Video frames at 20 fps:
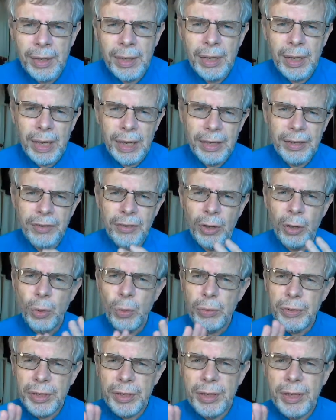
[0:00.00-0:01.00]
And he's
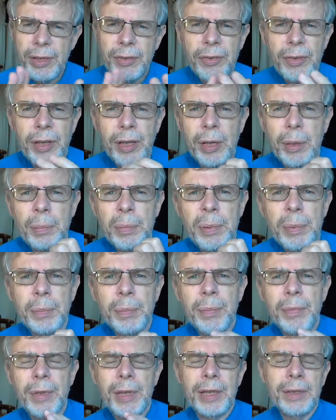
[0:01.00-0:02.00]
holding this up
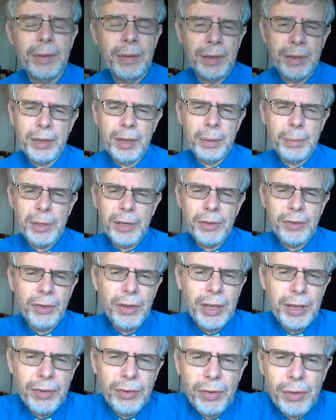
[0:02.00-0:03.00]
and, and coming
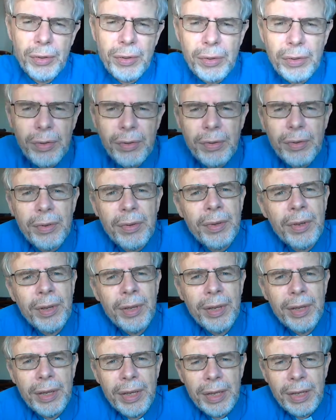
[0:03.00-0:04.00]
to, to
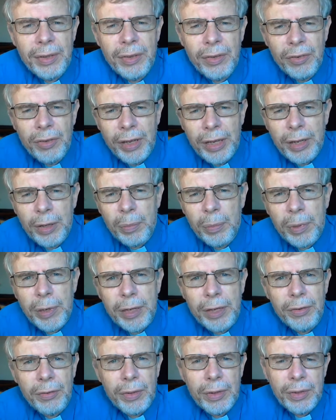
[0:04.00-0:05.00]
in the second
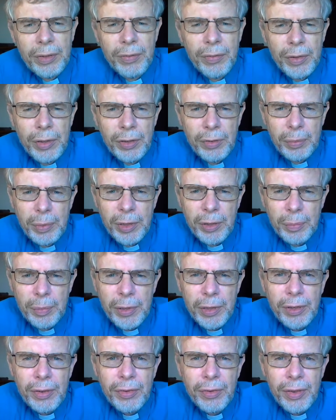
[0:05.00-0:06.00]
place rather than the first place
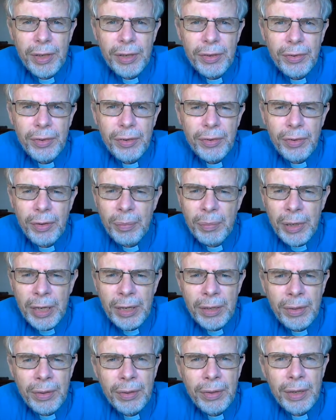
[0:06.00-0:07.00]
because this is the
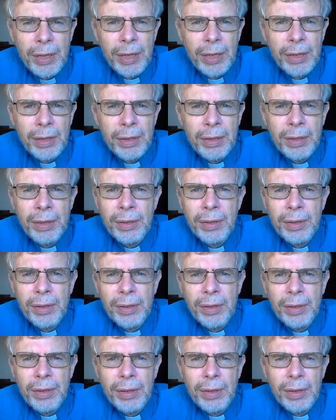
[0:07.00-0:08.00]
main thing
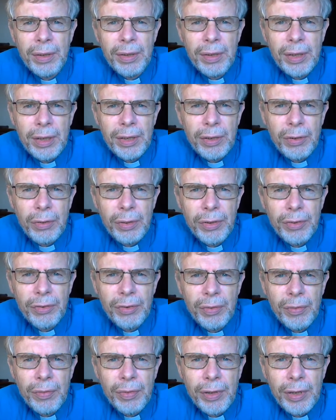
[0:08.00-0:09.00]
that the
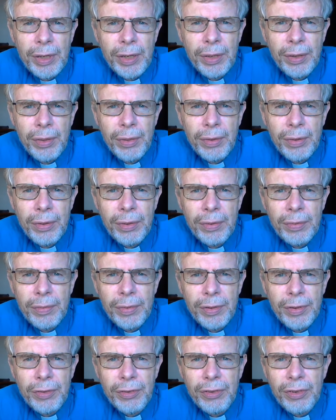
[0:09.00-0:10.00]
Christian faith
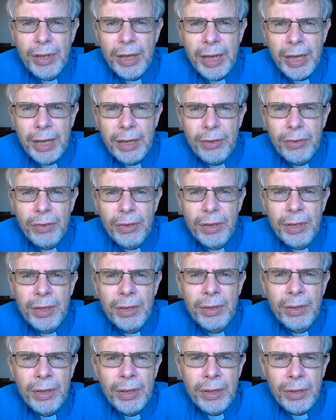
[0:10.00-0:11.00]
offers to actually
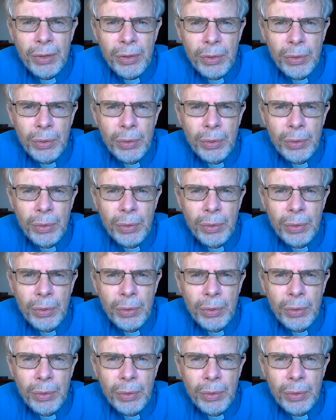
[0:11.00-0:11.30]
know